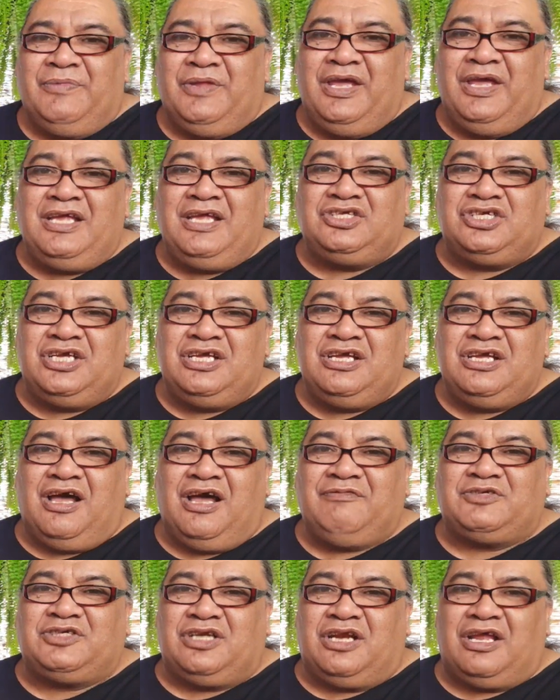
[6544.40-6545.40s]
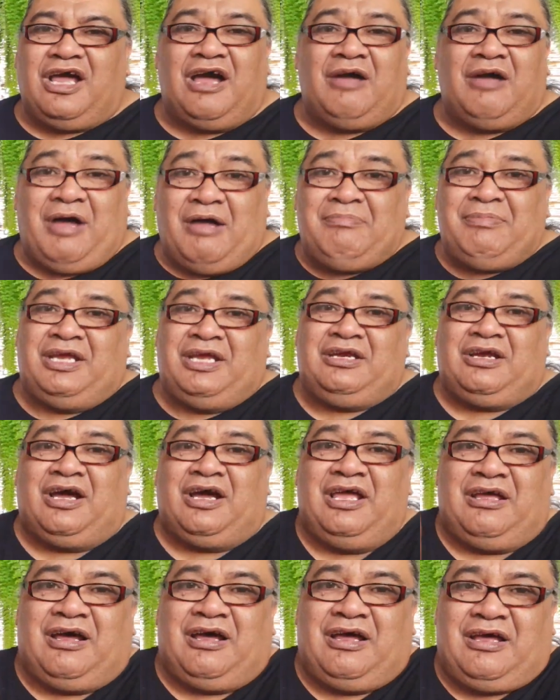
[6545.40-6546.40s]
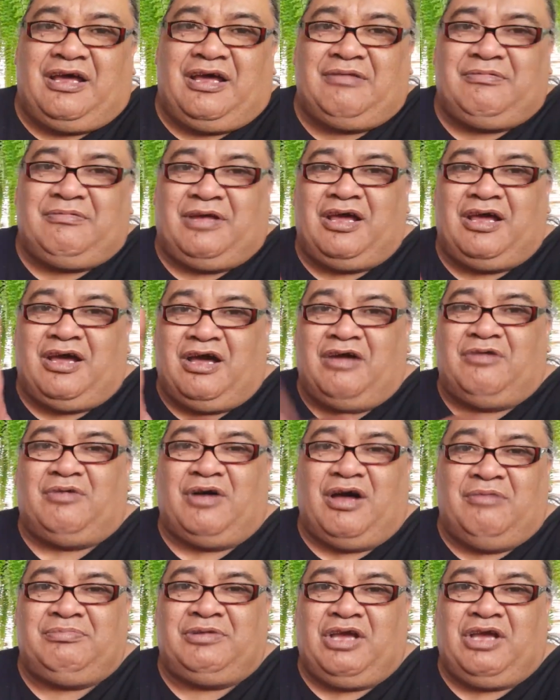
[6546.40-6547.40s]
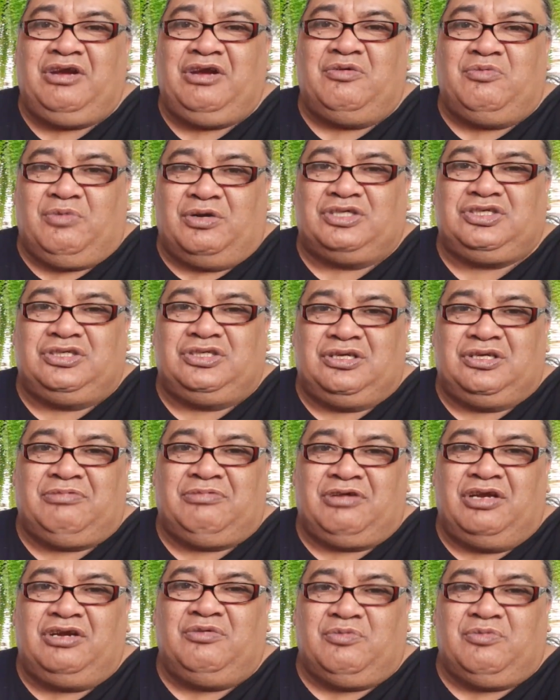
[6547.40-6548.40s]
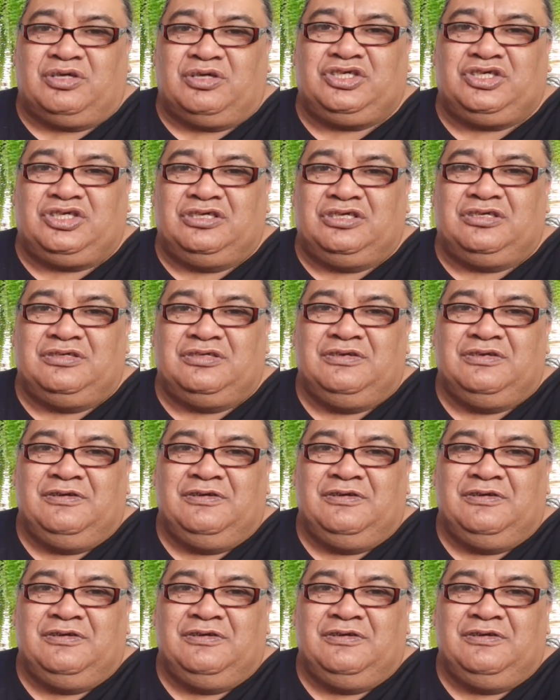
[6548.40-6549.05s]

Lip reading: Angie, I'm going to watch it.